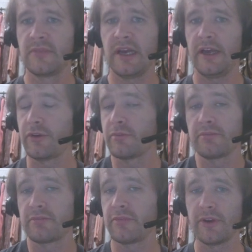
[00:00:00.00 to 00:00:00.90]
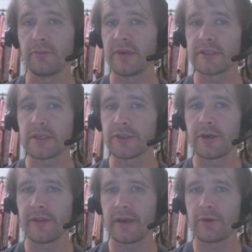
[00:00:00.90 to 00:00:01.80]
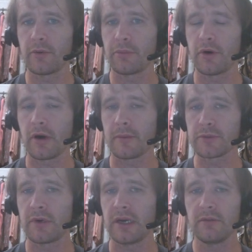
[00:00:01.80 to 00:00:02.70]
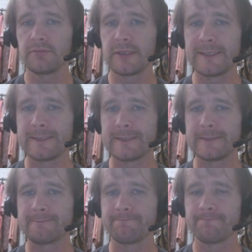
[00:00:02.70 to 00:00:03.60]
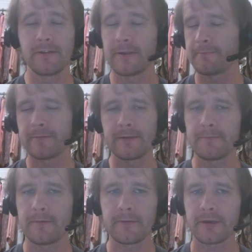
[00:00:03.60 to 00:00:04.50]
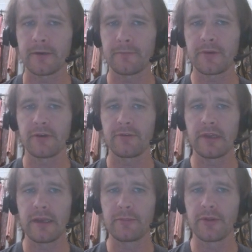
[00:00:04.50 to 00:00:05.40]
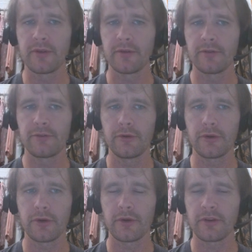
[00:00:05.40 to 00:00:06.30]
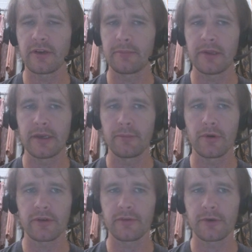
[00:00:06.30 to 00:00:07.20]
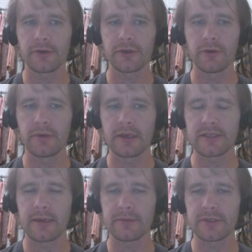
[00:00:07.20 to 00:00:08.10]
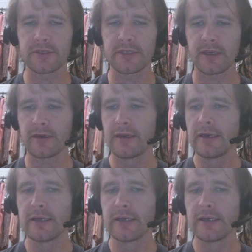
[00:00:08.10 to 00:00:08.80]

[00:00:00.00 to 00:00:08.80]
And you can, you know, basically turn that into a program as well. Um, I'm, not going to kind of labor the pseudocode example anymore because I'm going to show you real examples in a second.